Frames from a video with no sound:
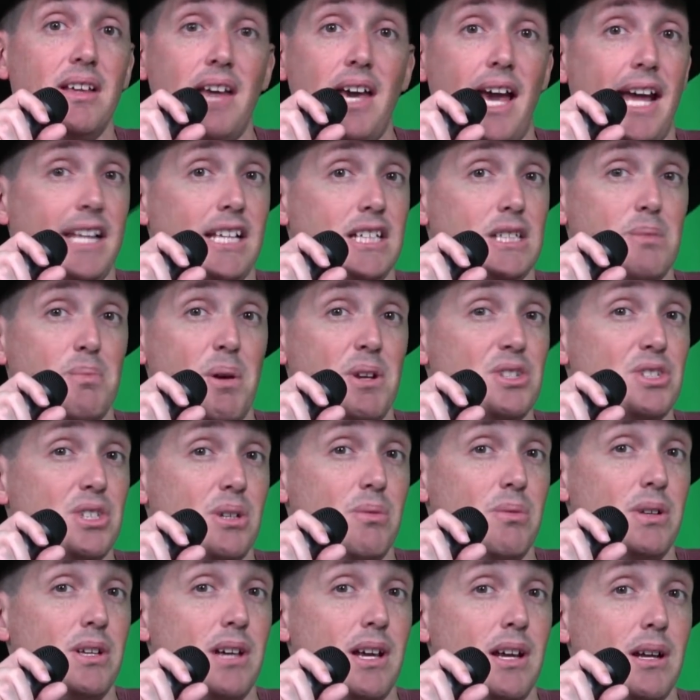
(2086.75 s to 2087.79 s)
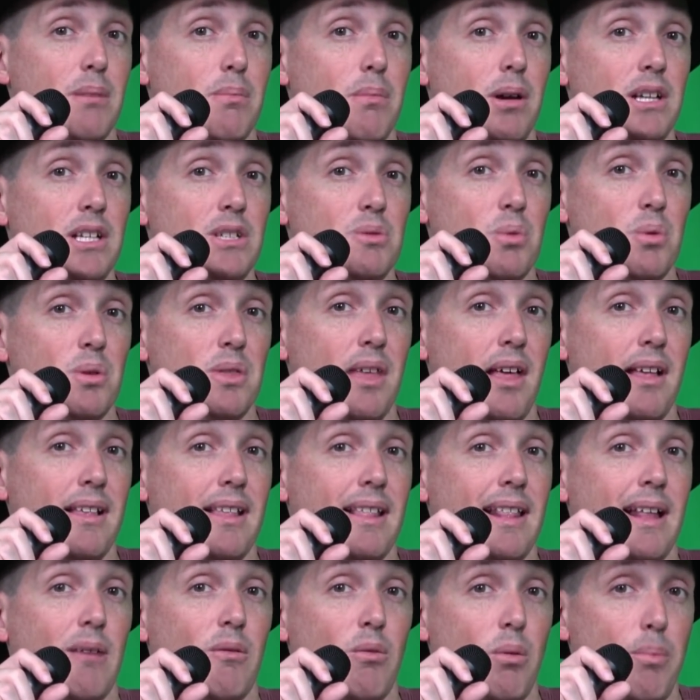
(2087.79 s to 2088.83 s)
And especially when you get your money's worth out of
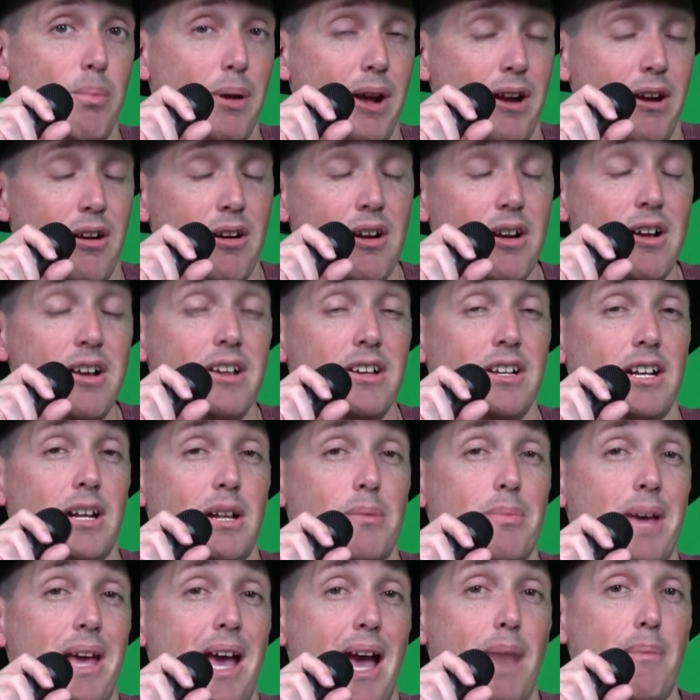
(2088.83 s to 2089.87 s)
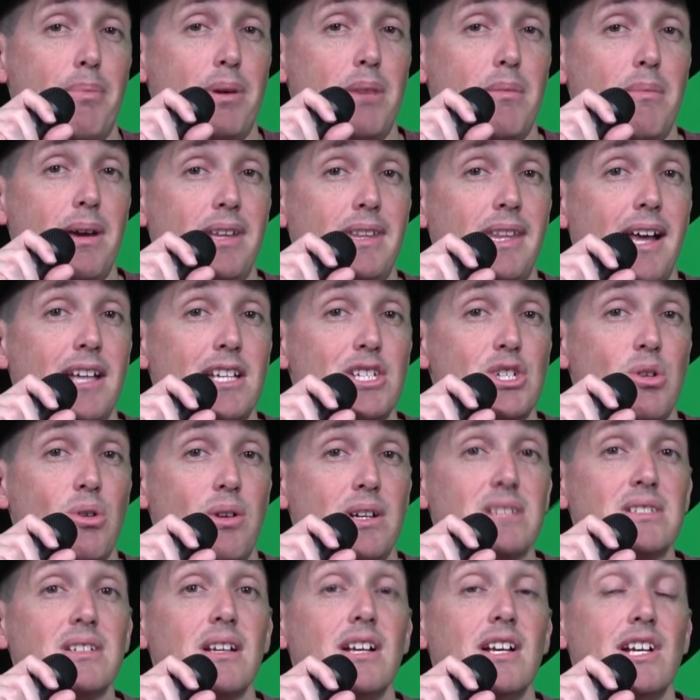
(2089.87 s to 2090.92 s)
that repair, you're going to be happy you made that
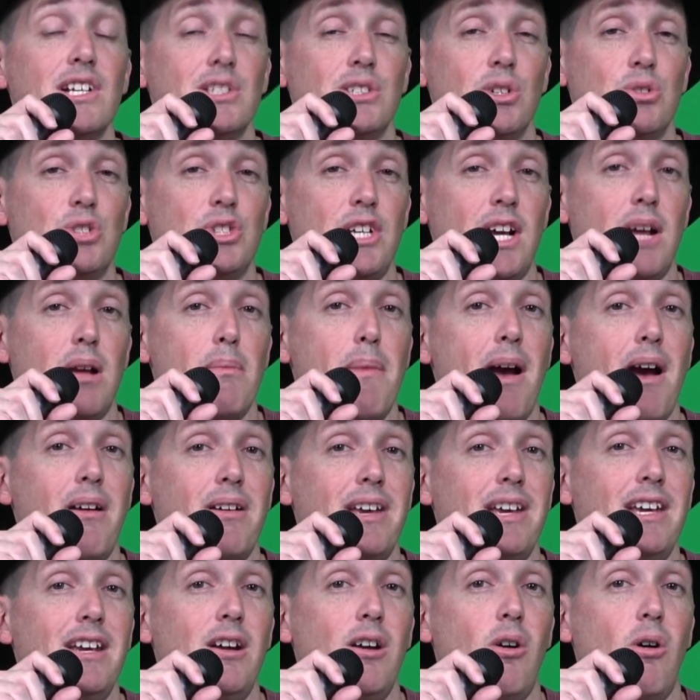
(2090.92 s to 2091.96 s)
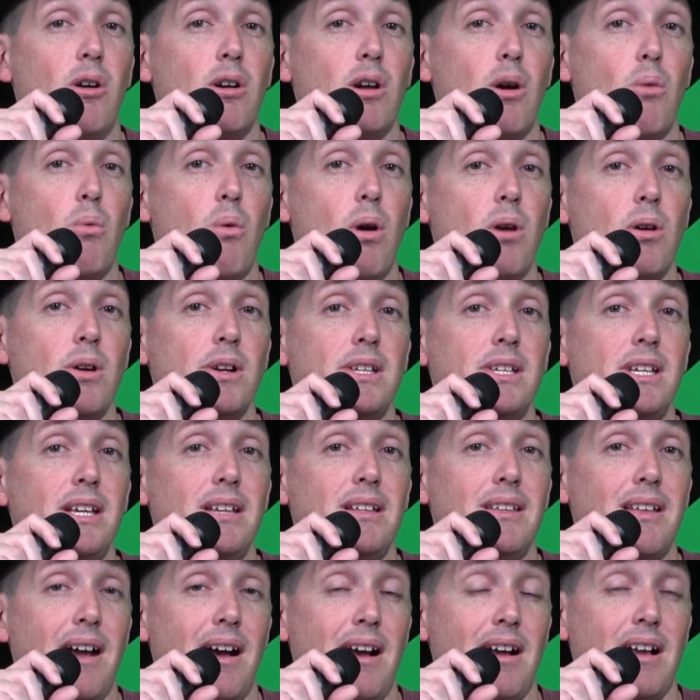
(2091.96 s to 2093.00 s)
choice. So check them out,
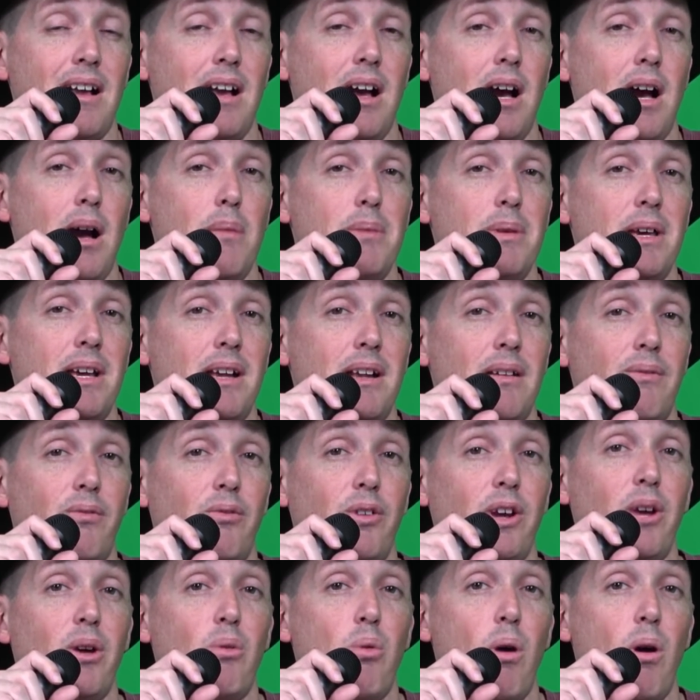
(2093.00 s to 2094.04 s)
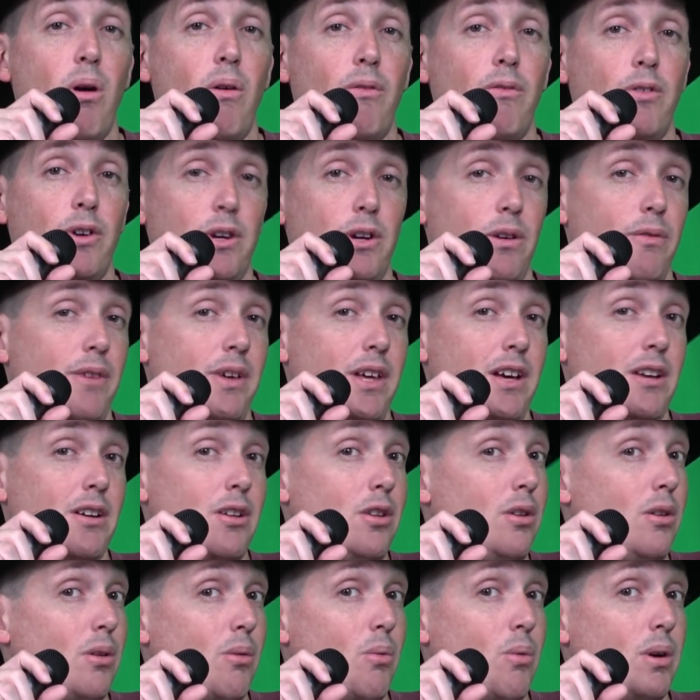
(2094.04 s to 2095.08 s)
eautowarranty.com. You can get a free quote for your
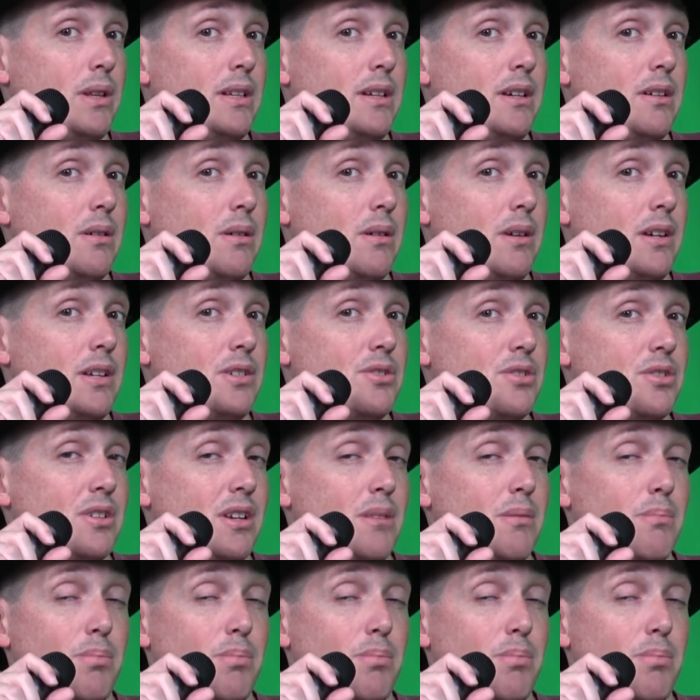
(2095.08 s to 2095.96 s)
vehicle or one that you're interested